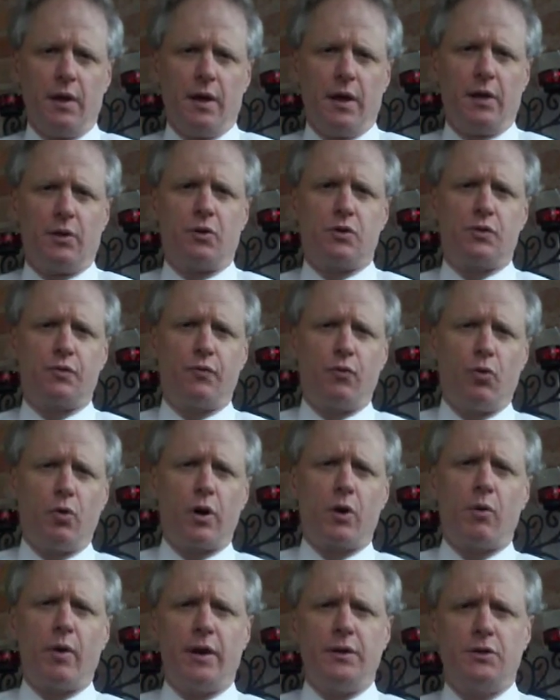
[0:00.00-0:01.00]
And there's
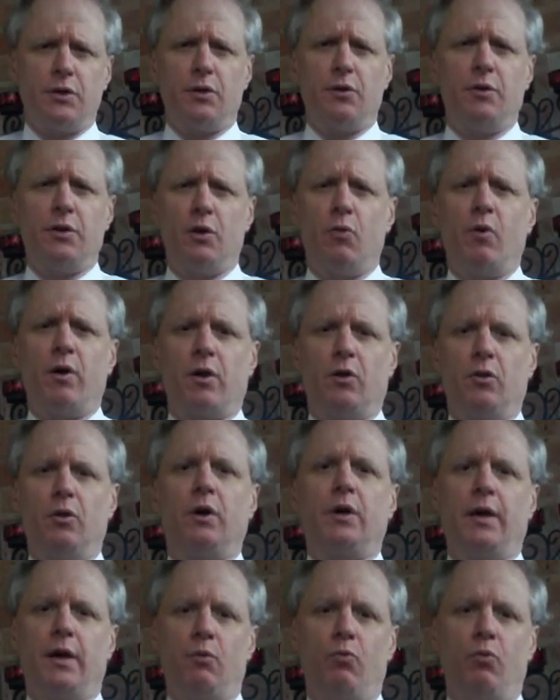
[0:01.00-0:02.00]
four criteria you want to
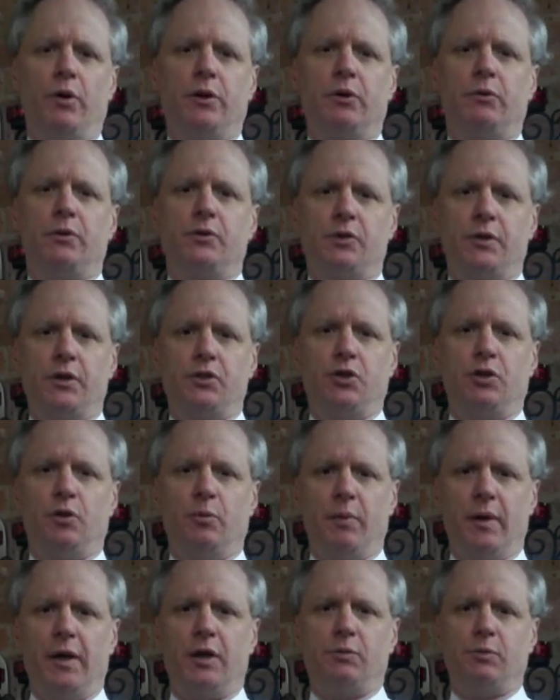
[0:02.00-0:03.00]
look at when you're assessing
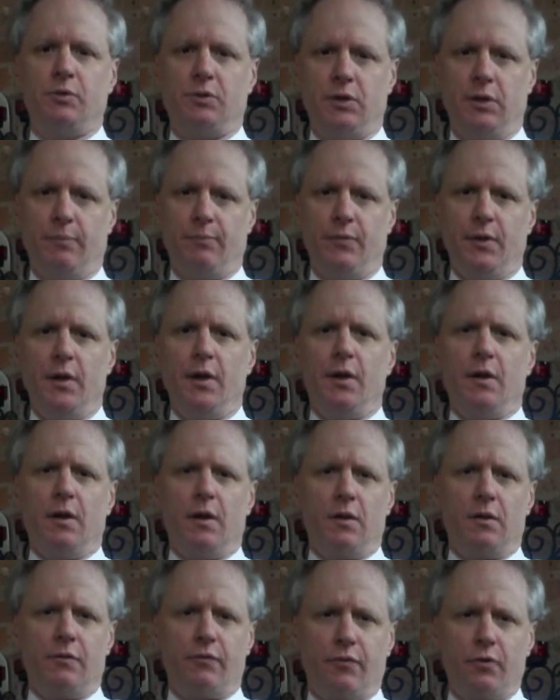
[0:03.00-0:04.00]
your management team.
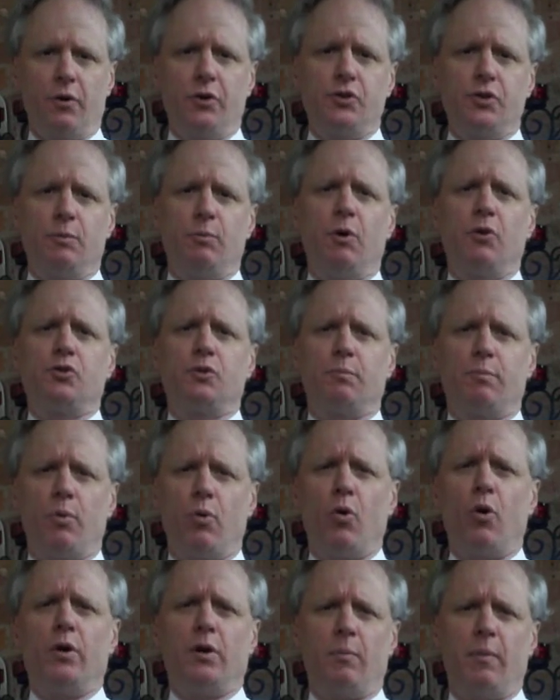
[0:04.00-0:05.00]
The first and most
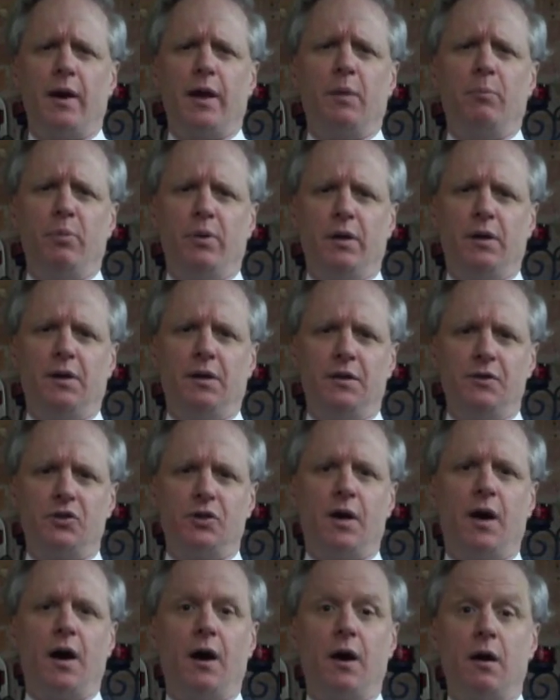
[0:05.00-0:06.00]
important, in my opinion,
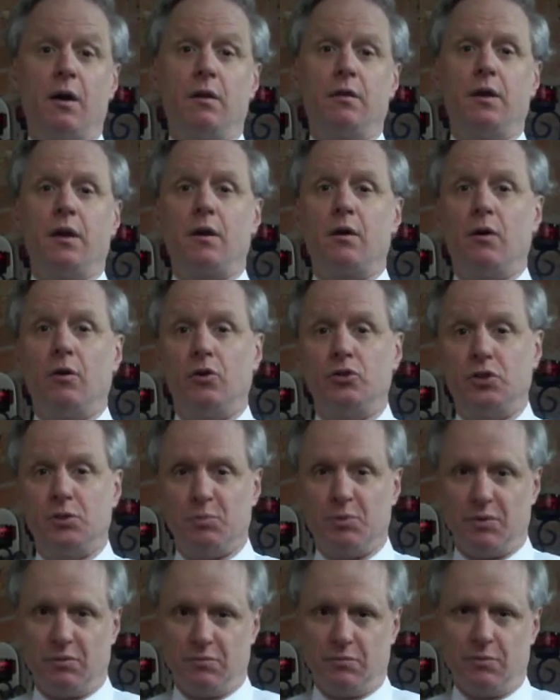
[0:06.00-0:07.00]
is are they
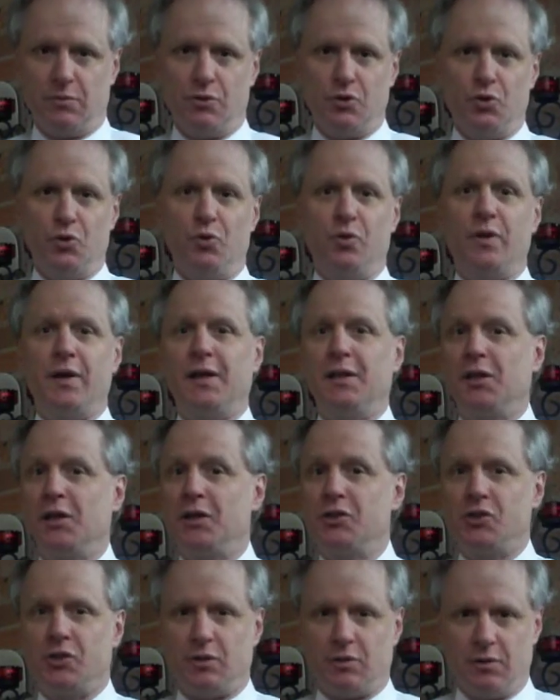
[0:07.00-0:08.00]
coachable? Do they
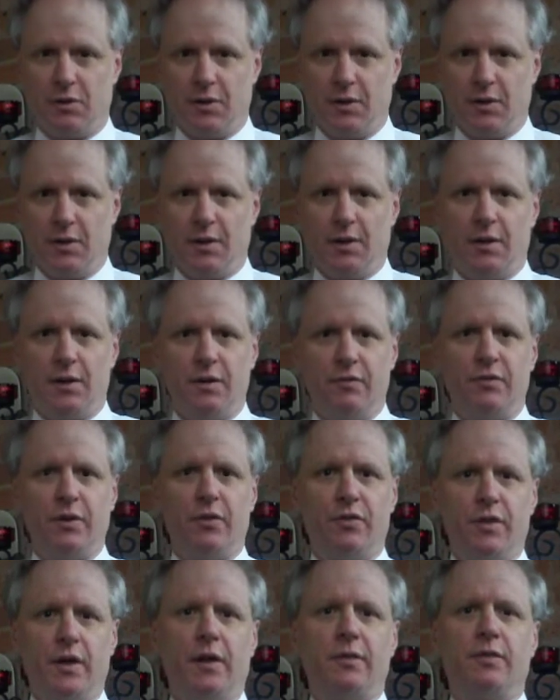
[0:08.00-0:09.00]
listen? If
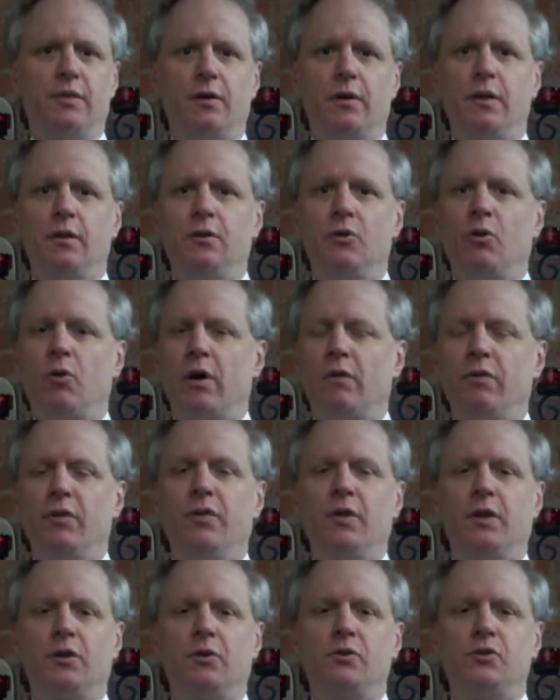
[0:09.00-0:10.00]
they think they know
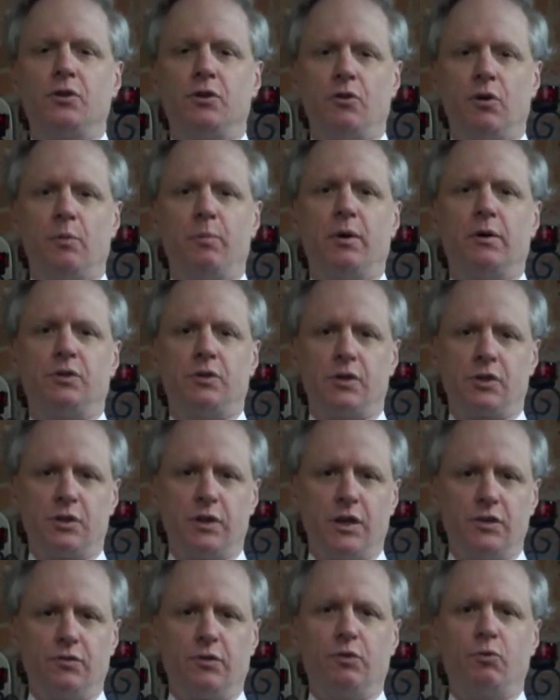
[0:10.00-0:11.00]
everything there is to know about
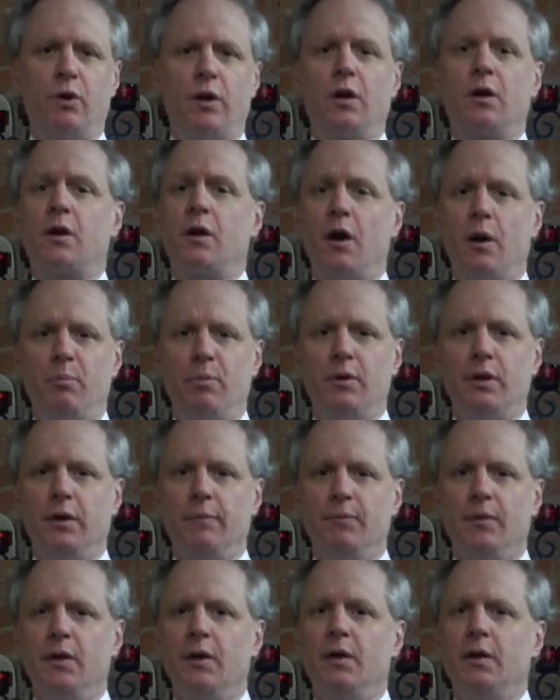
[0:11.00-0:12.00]
successfully running a
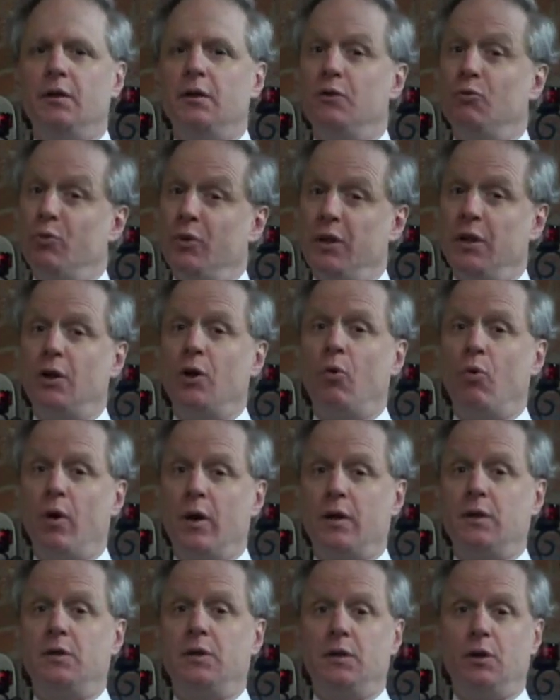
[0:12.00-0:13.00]
company, you really don't
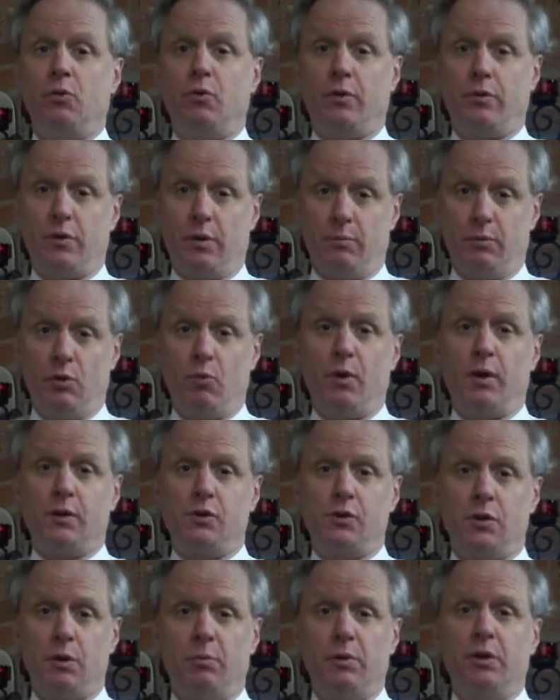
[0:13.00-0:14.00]
want to deal with them. You want
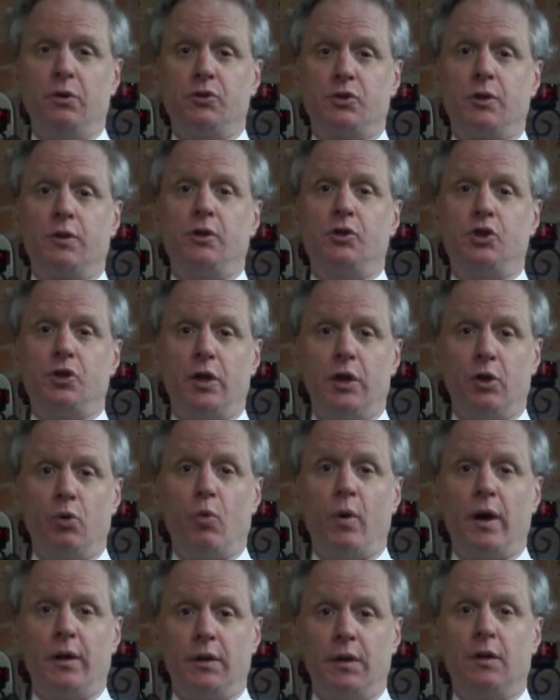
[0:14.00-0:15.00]
somebody who's going to
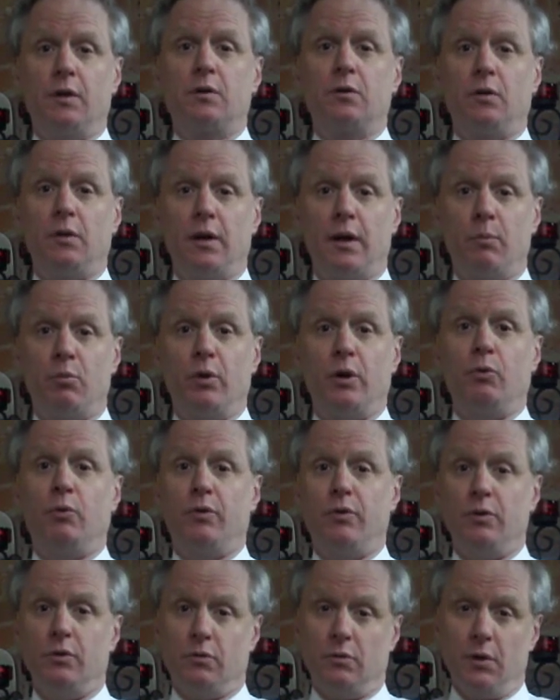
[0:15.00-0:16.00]
genuinely collaborate
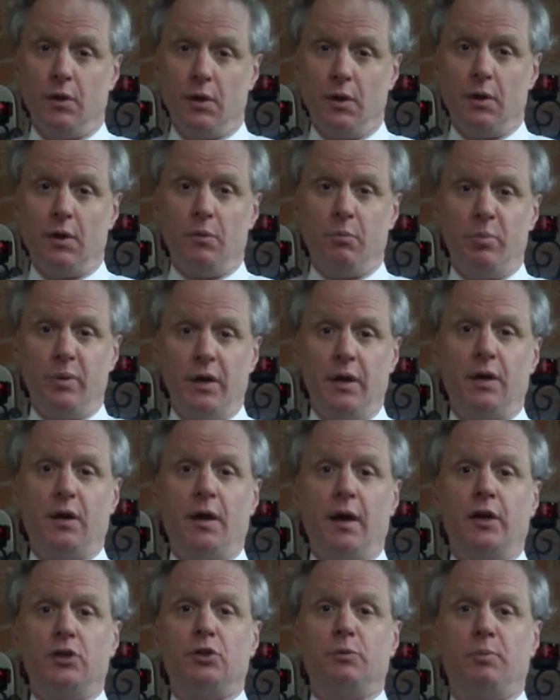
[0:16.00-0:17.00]
with you. Being an
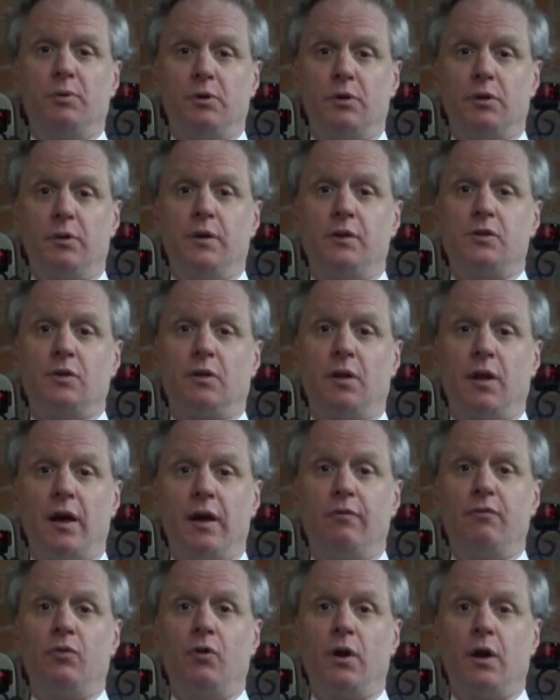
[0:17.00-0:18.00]
entrepreneur is a
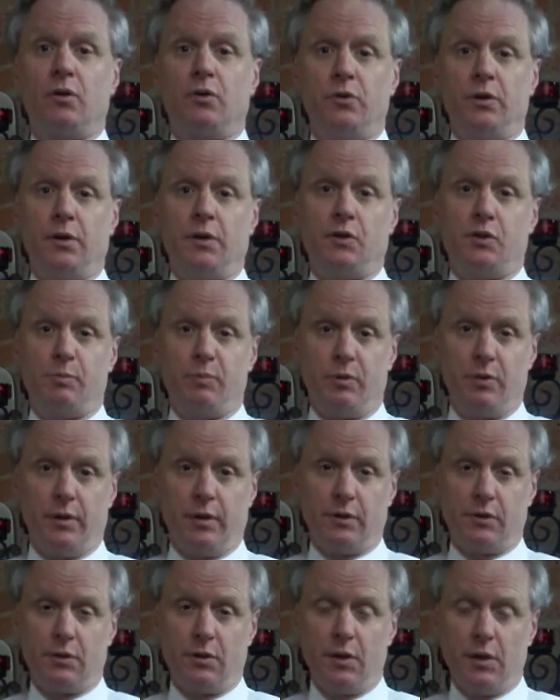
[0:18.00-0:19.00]
lifelong learning
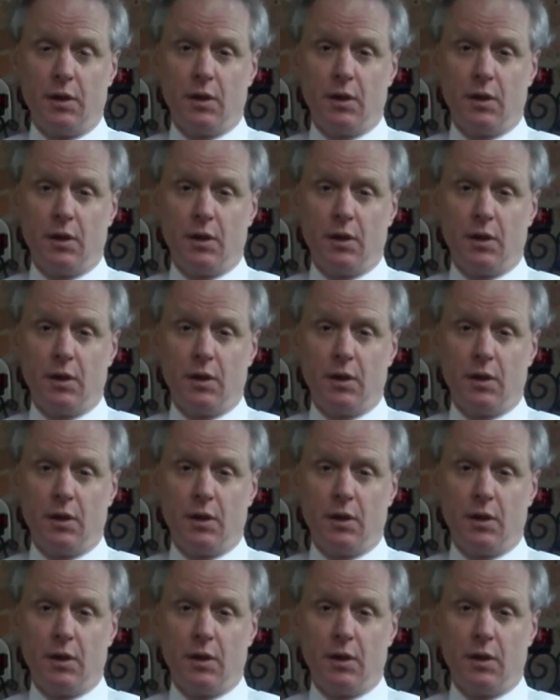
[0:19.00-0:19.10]
experience.